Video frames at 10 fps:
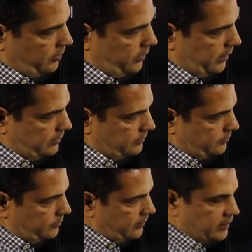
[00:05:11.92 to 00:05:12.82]

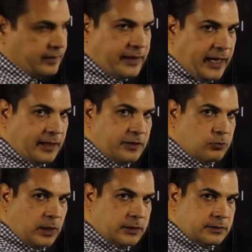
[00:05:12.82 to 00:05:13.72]
Then this angle
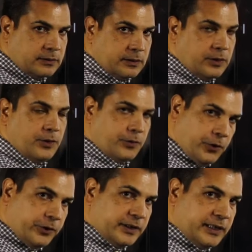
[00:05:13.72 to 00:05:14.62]
is what?
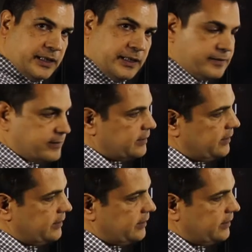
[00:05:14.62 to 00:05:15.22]
30 degrees.